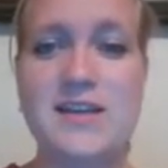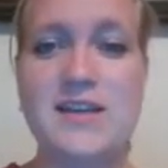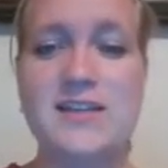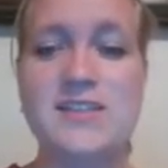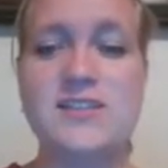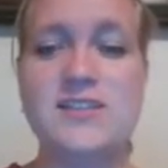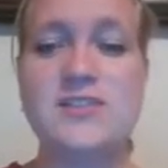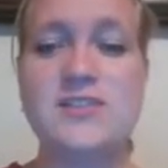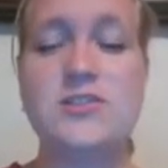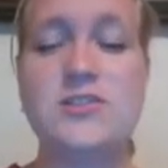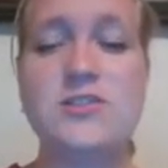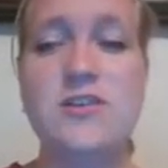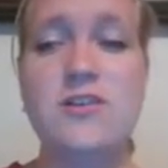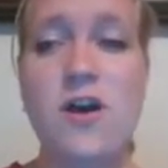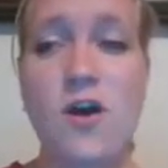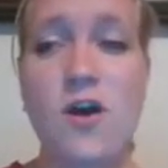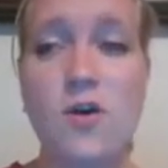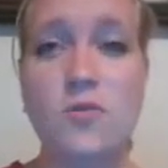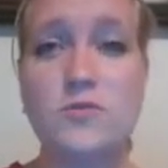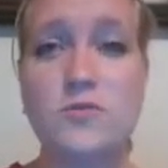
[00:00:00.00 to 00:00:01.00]

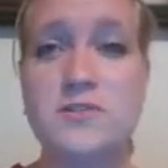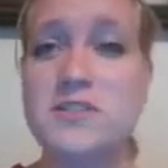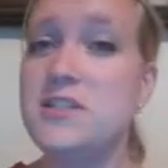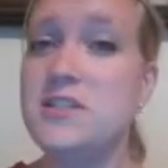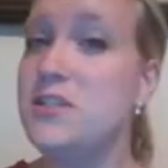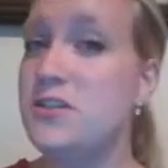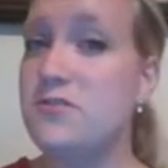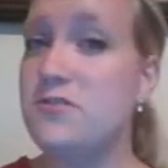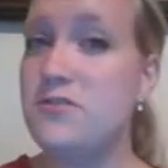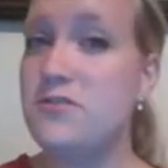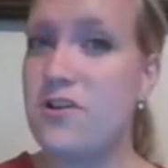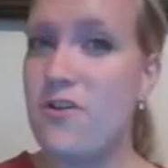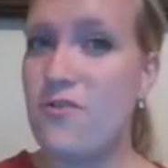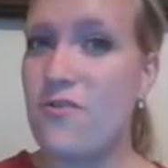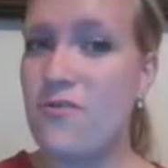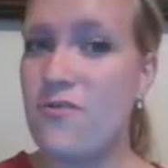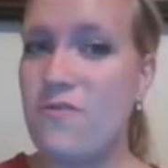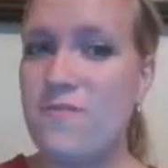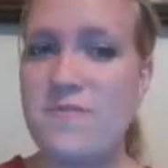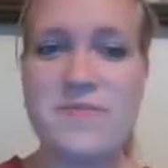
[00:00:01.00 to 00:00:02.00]
So, did you
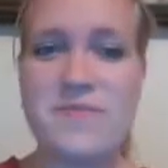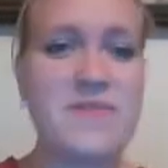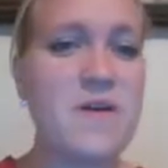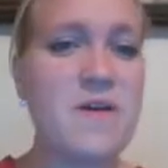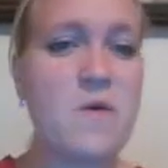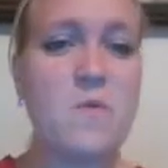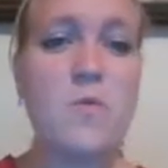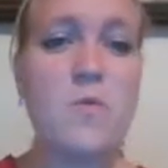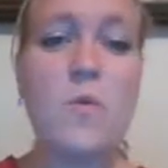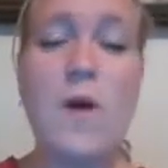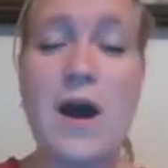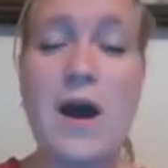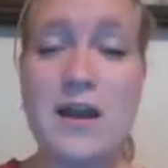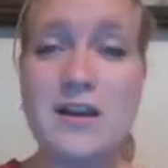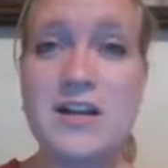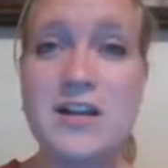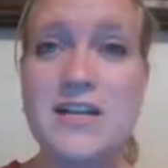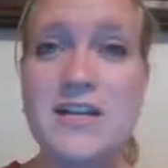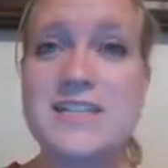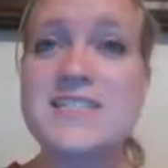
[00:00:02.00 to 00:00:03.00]
know that
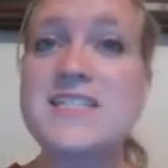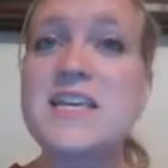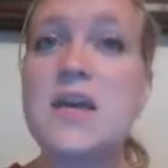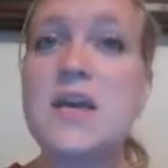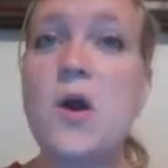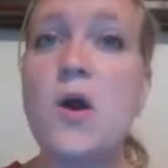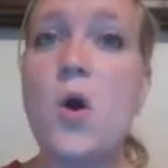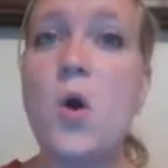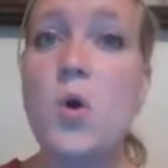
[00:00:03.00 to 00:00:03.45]
water is the